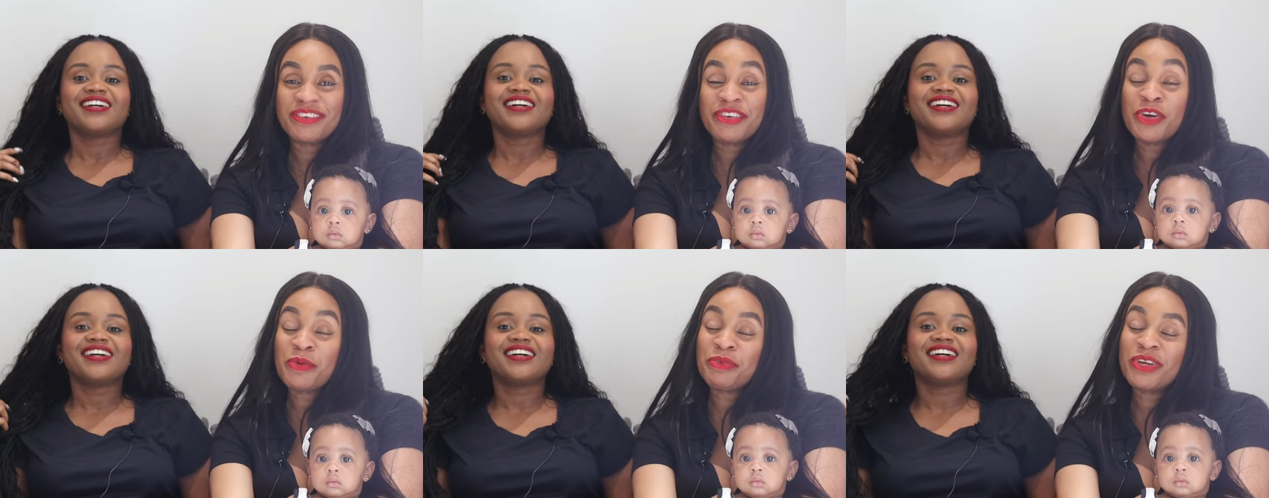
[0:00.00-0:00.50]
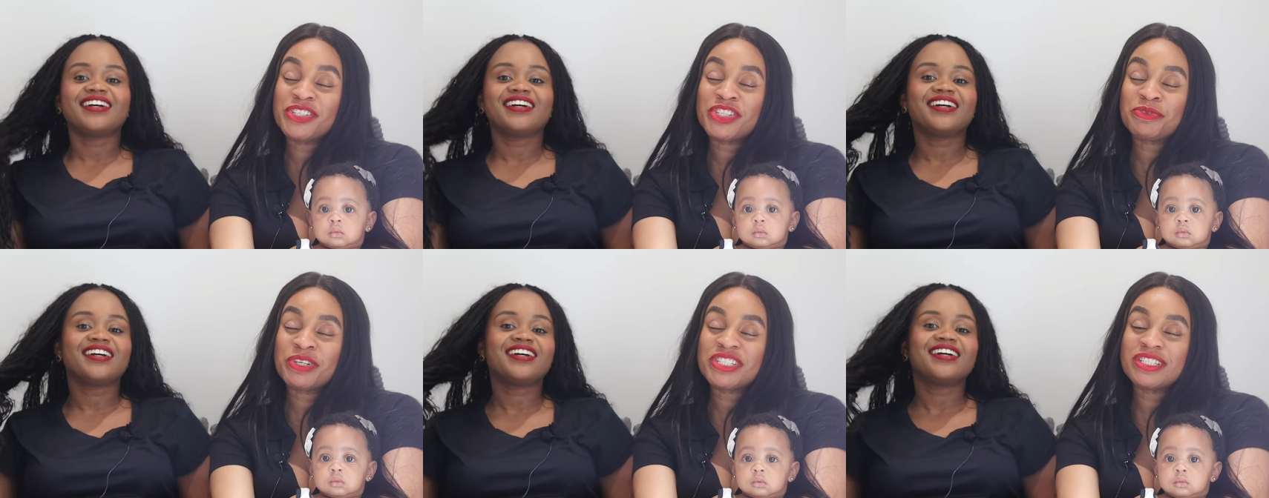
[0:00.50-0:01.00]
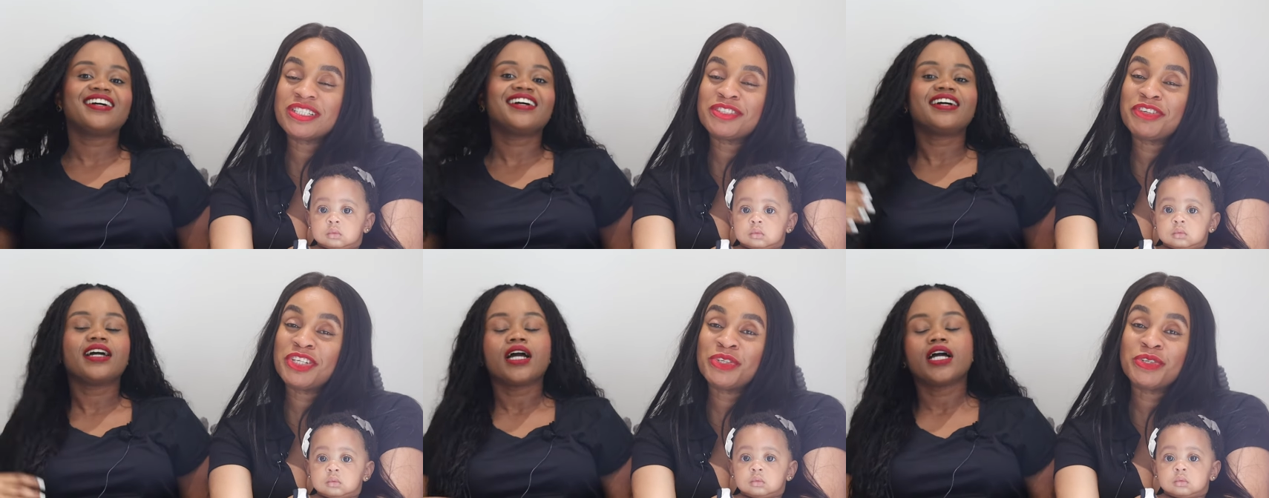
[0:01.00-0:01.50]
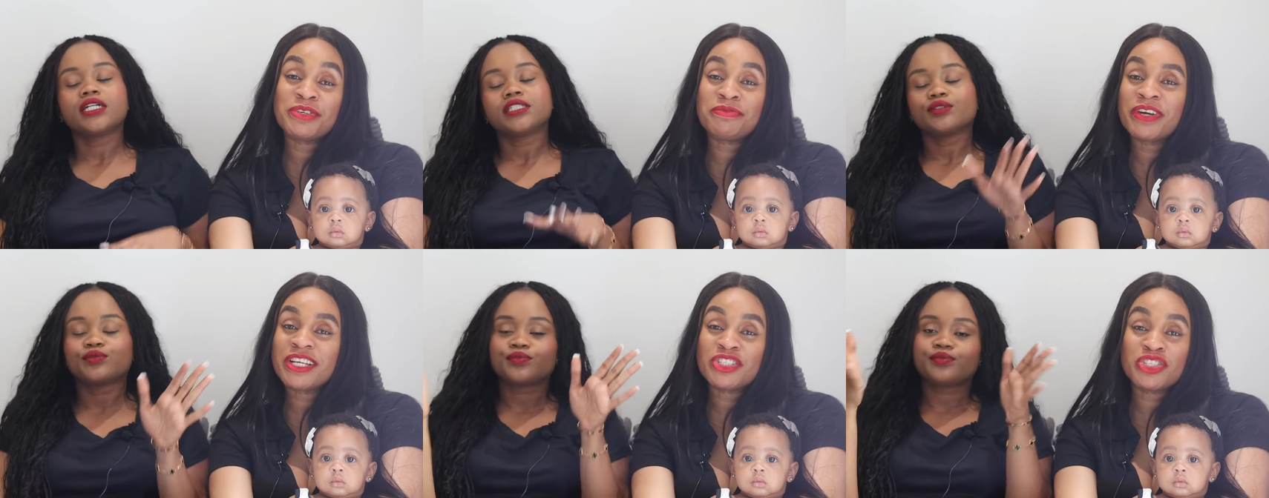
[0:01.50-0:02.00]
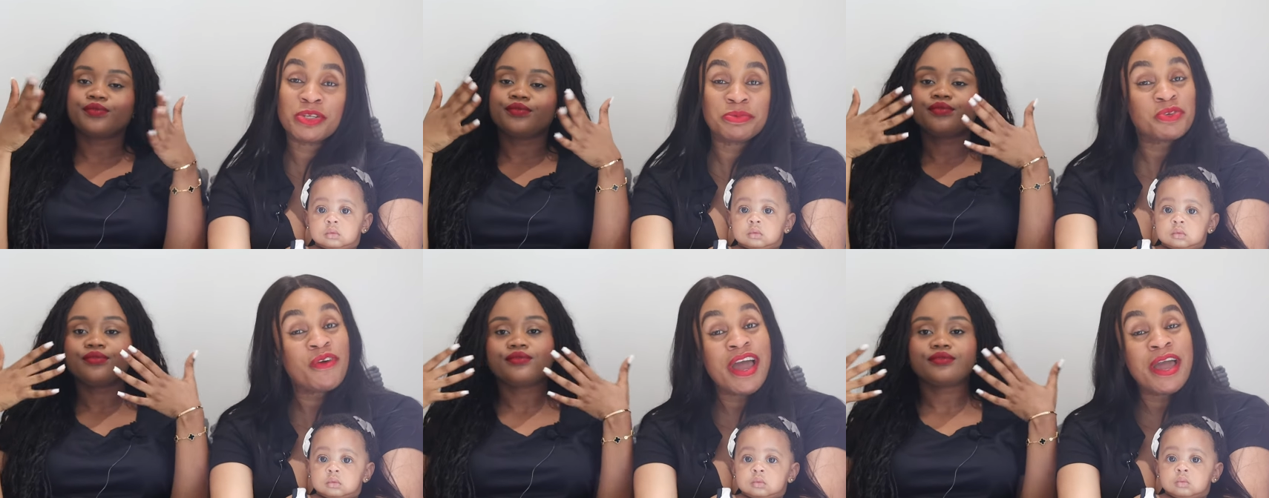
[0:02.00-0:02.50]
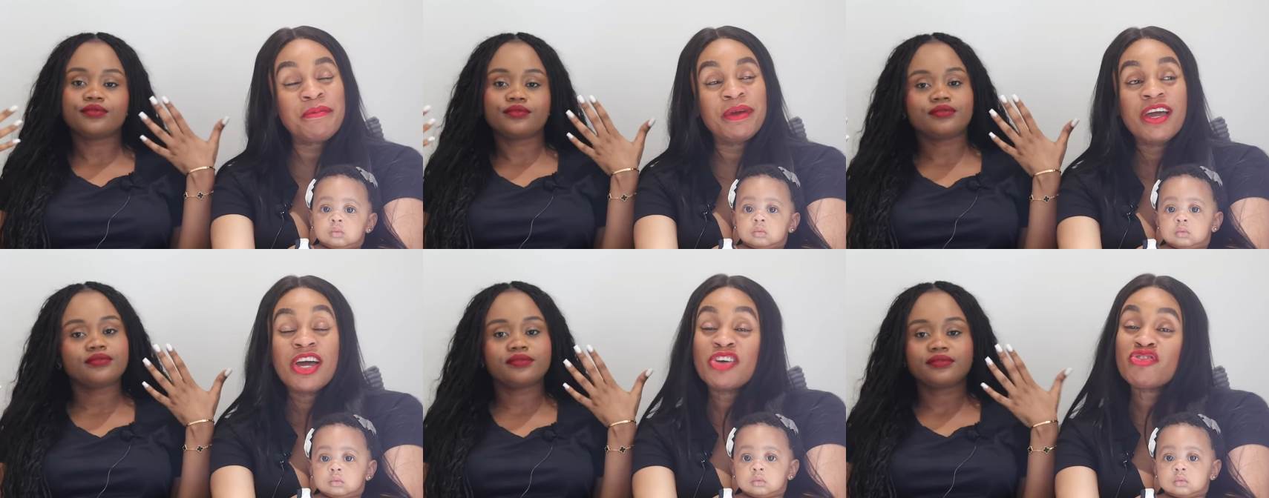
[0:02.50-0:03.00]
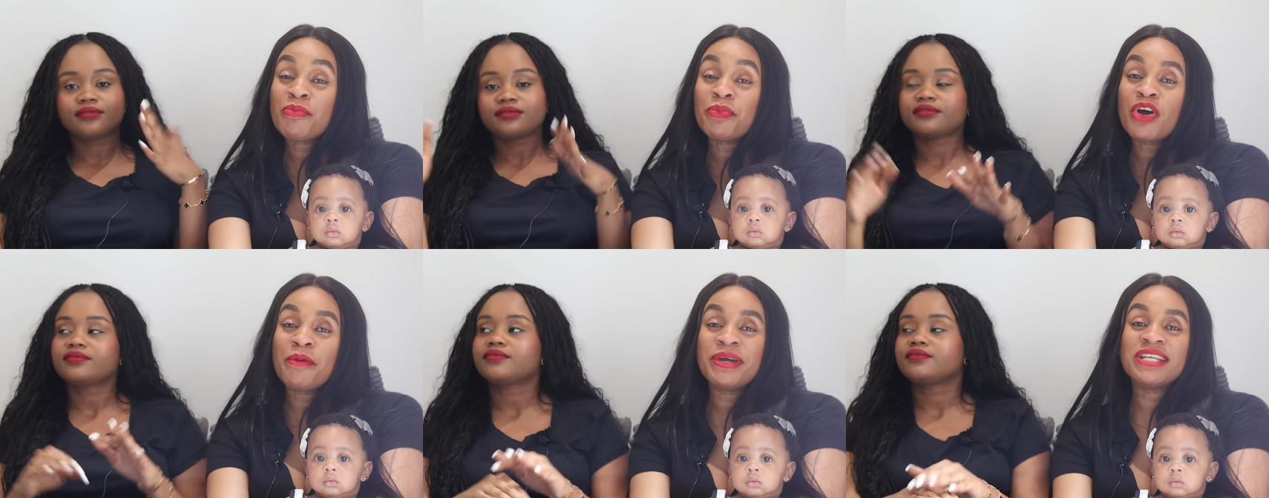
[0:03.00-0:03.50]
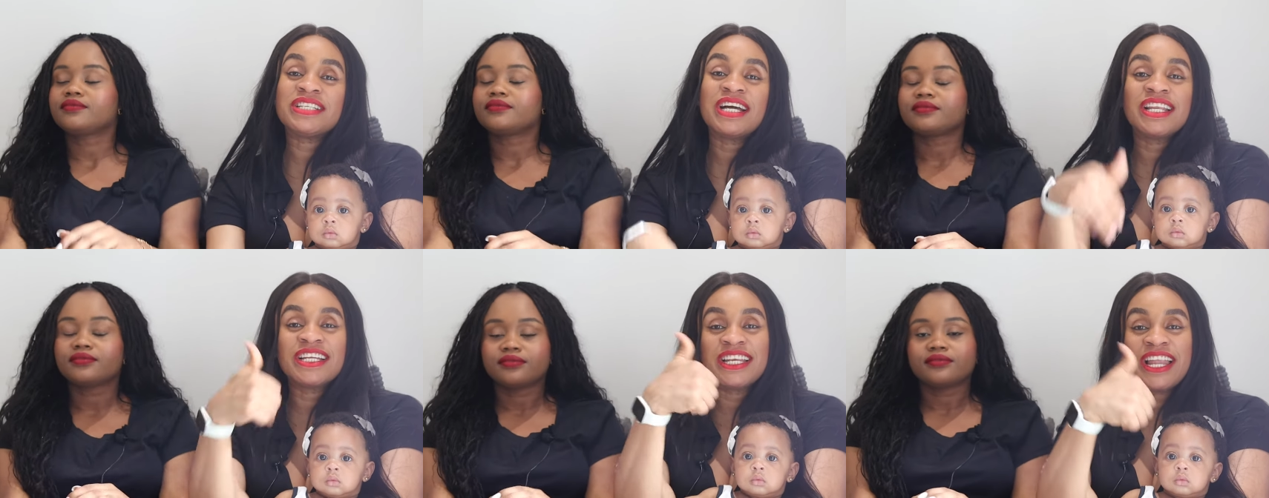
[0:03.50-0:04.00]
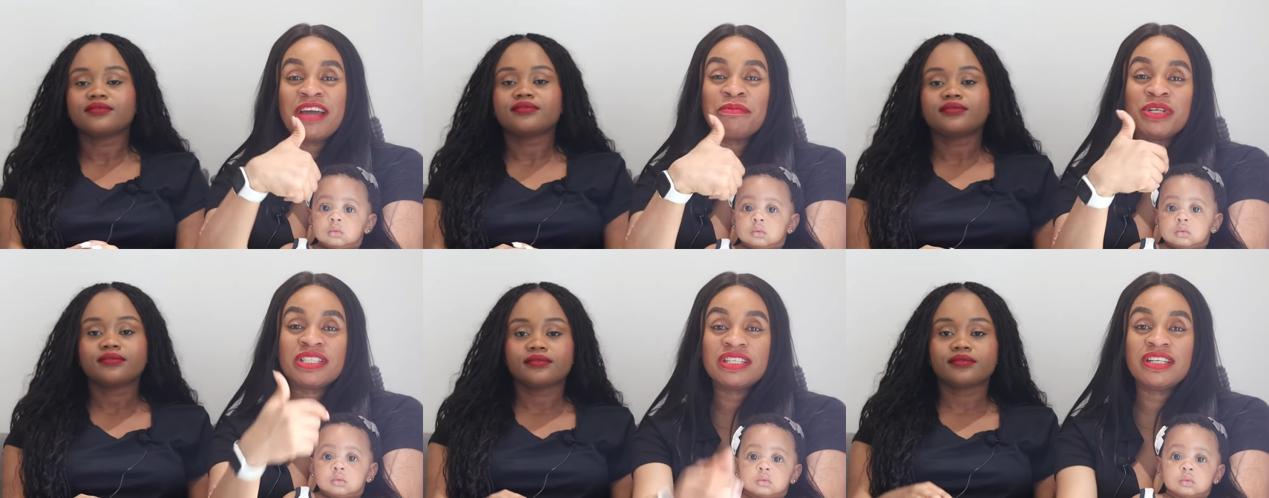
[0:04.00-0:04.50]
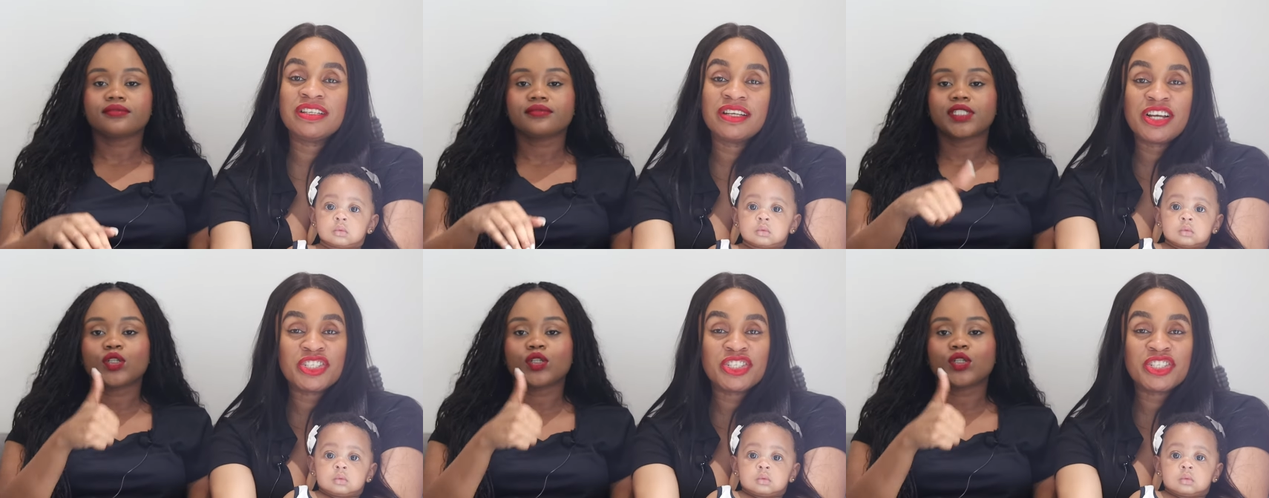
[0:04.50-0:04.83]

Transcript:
Speaker 1: we hope you enjoyed watching this video. Don't forget to subscribe, drop a comment, and click the like button.